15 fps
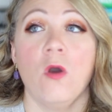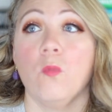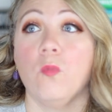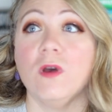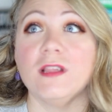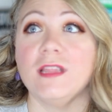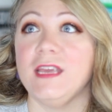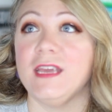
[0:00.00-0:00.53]

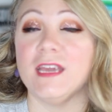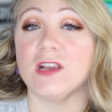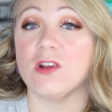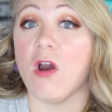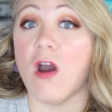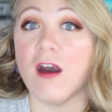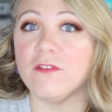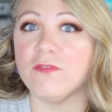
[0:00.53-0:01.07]
will he get
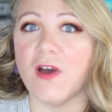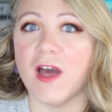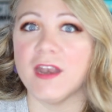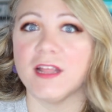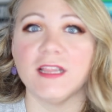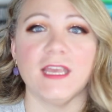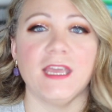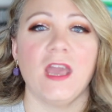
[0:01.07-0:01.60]
caught
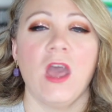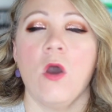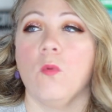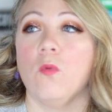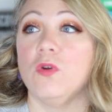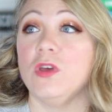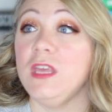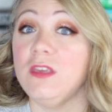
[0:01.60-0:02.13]
finally,
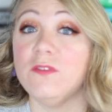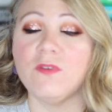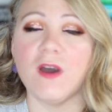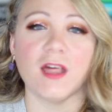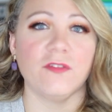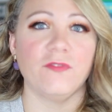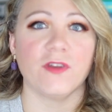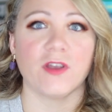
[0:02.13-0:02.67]
will Eve
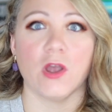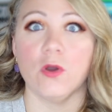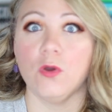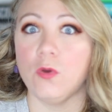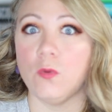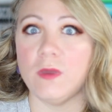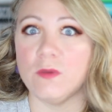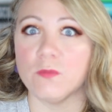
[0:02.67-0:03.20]
finally figure out
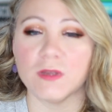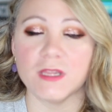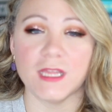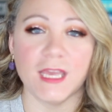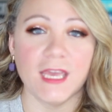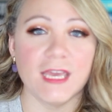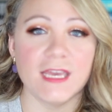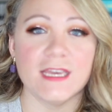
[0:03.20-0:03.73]
who he really
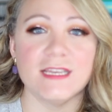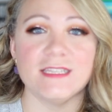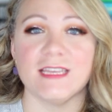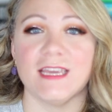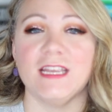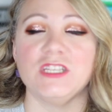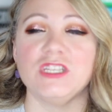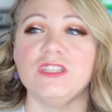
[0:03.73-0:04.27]
is?
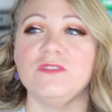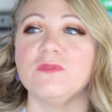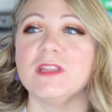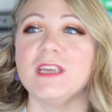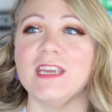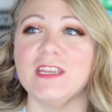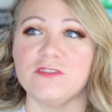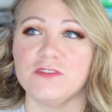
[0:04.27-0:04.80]
And it's just
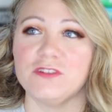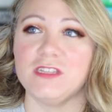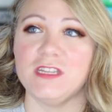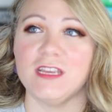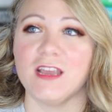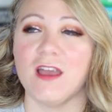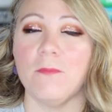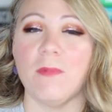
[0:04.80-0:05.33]
really
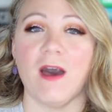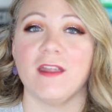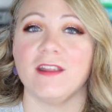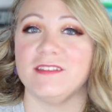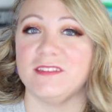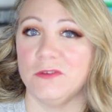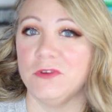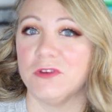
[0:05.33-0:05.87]
interesting about a
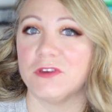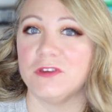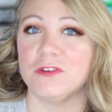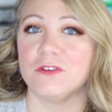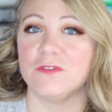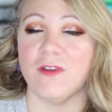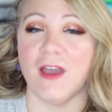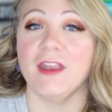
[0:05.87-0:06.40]
serial
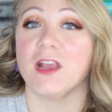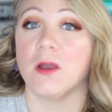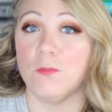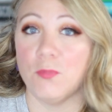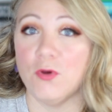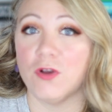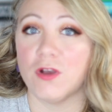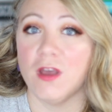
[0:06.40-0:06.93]
killer finding a
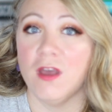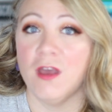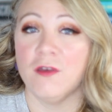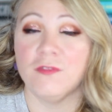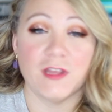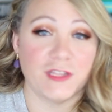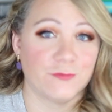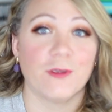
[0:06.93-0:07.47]
book
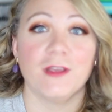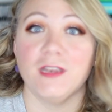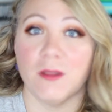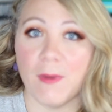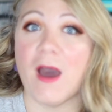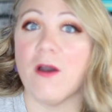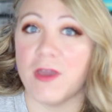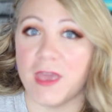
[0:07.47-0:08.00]
that's written
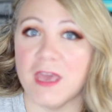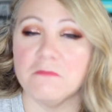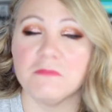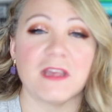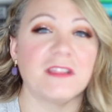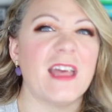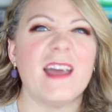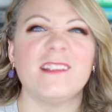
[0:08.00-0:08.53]
about him.
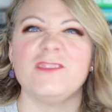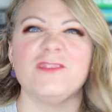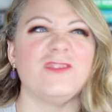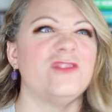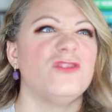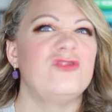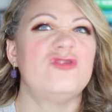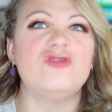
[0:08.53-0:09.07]
Like, that just
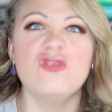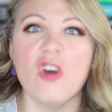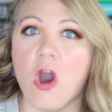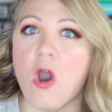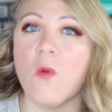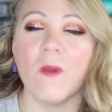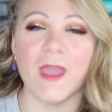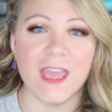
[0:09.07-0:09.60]
is
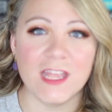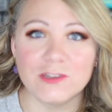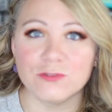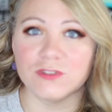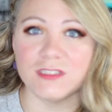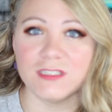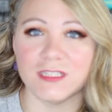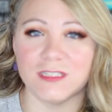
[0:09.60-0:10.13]
so
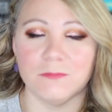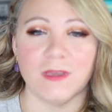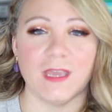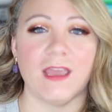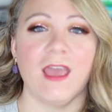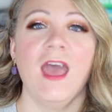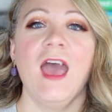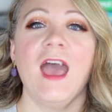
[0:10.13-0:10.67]
interesting to
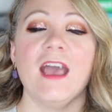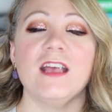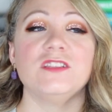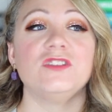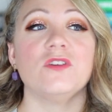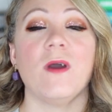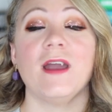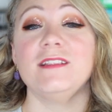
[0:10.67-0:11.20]
me,
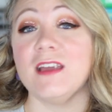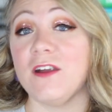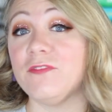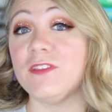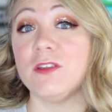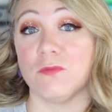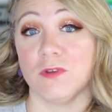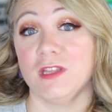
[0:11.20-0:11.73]
and so I
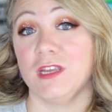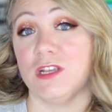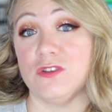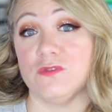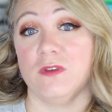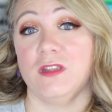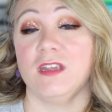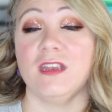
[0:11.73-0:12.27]
definitely really
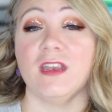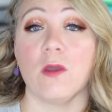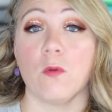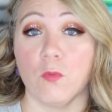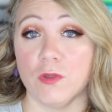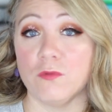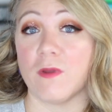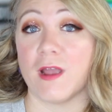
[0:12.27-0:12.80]
enjoyed it, and I
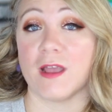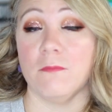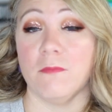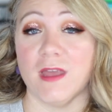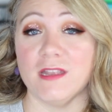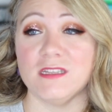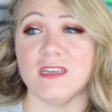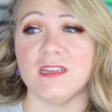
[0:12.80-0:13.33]
would
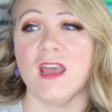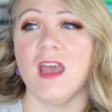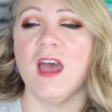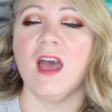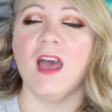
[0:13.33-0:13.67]
recommend it.